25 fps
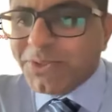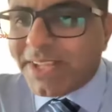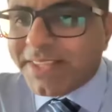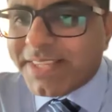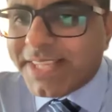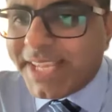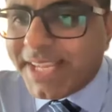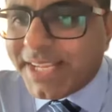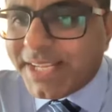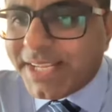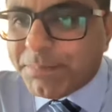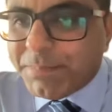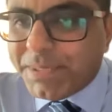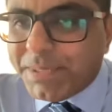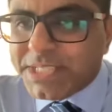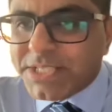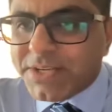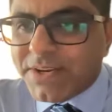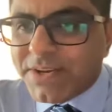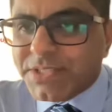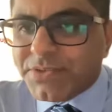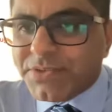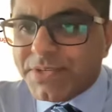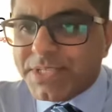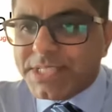So I think
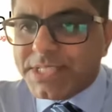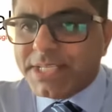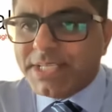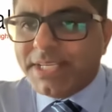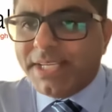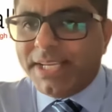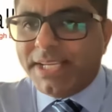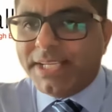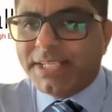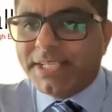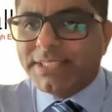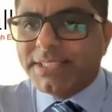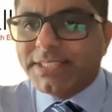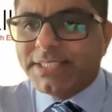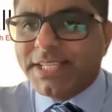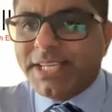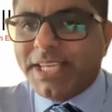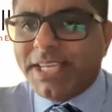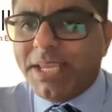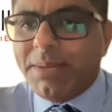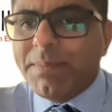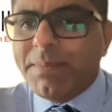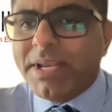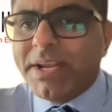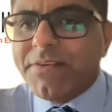Peter has written his
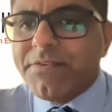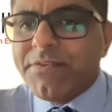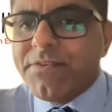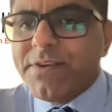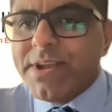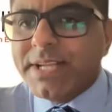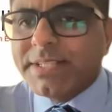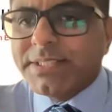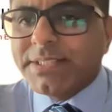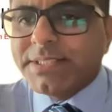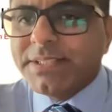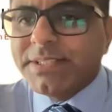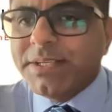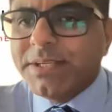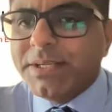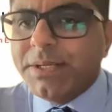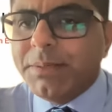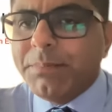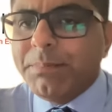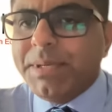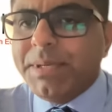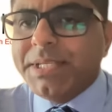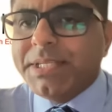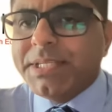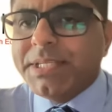email address,
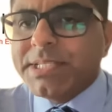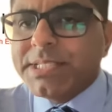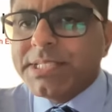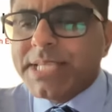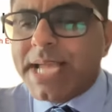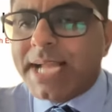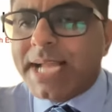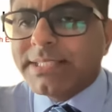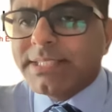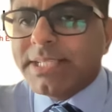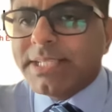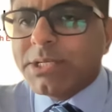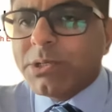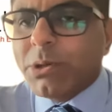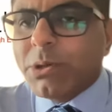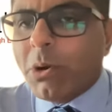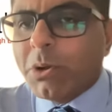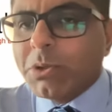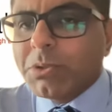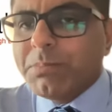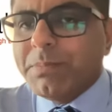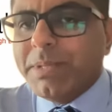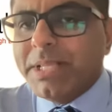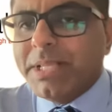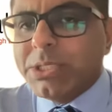peterstaats at
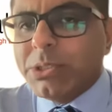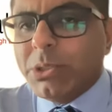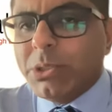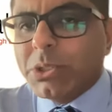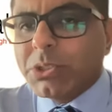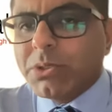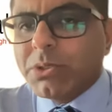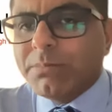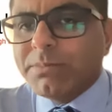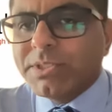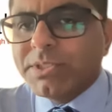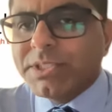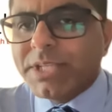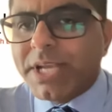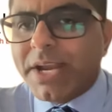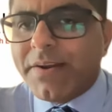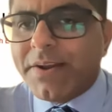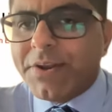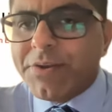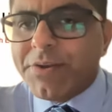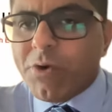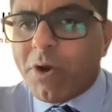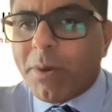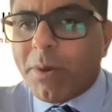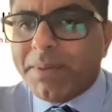hotmail.com.
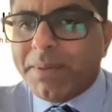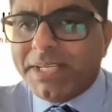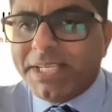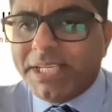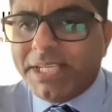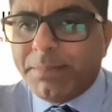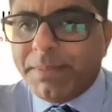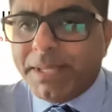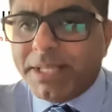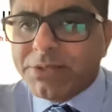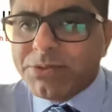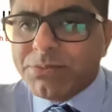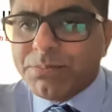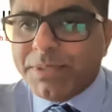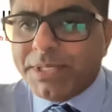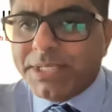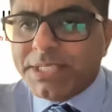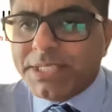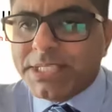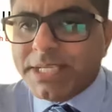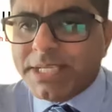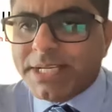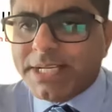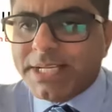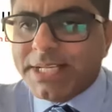Sarah, drop an email to
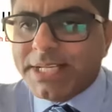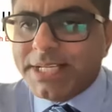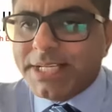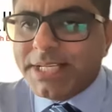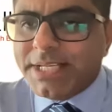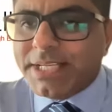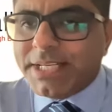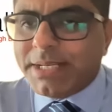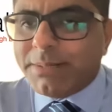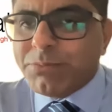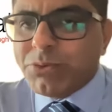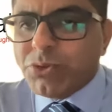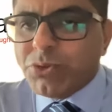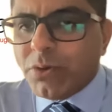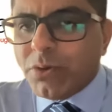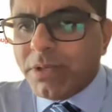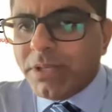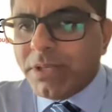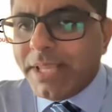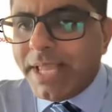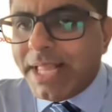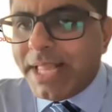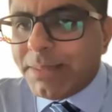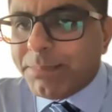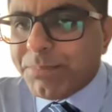Peter. I'm sure
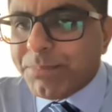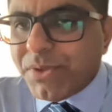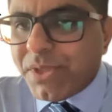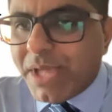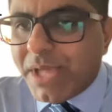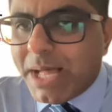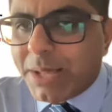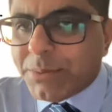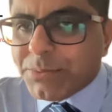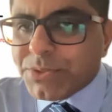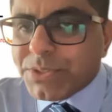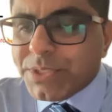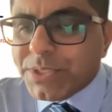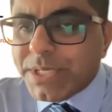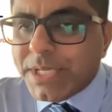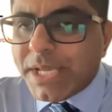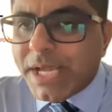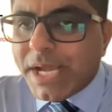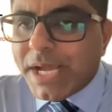he'll help you out.